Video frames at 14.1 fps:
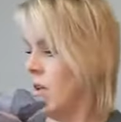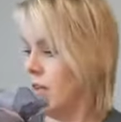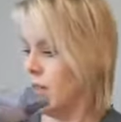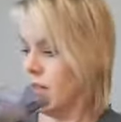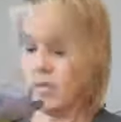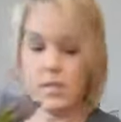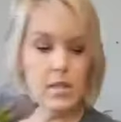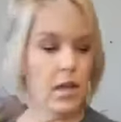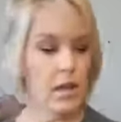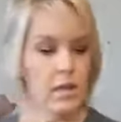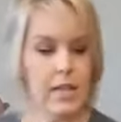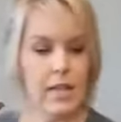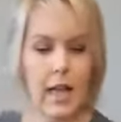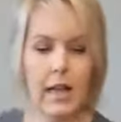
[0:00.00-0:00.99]
This
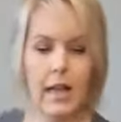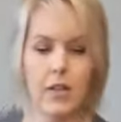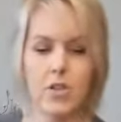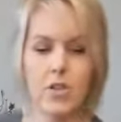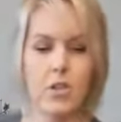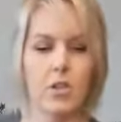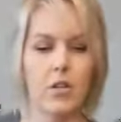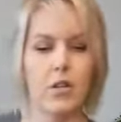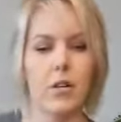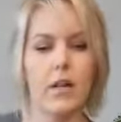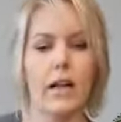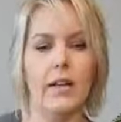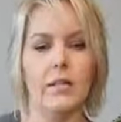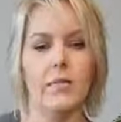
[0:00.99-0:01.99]
10-inch clear
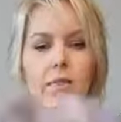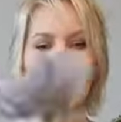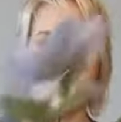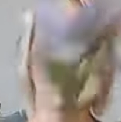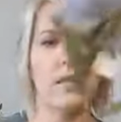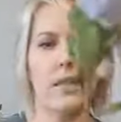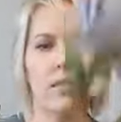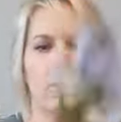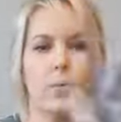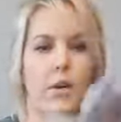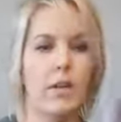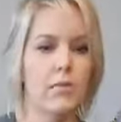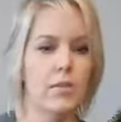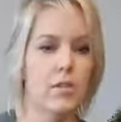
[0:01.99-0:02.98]
glass vase is what
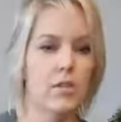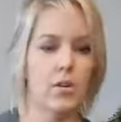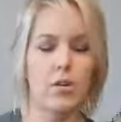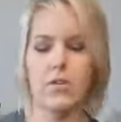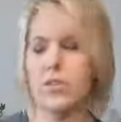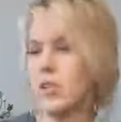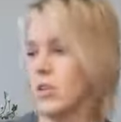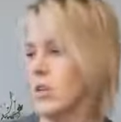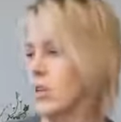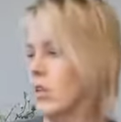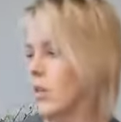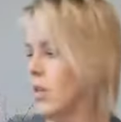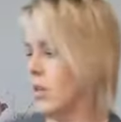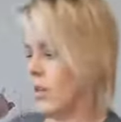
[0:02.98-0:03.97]
you would search.
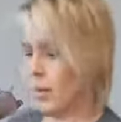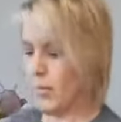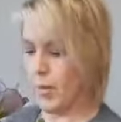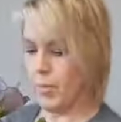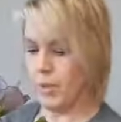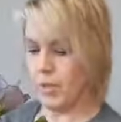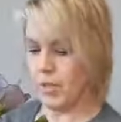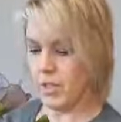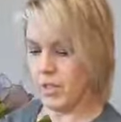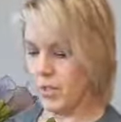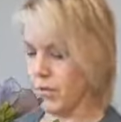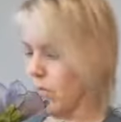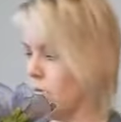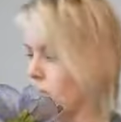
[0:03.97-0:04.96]
I'm going to put 2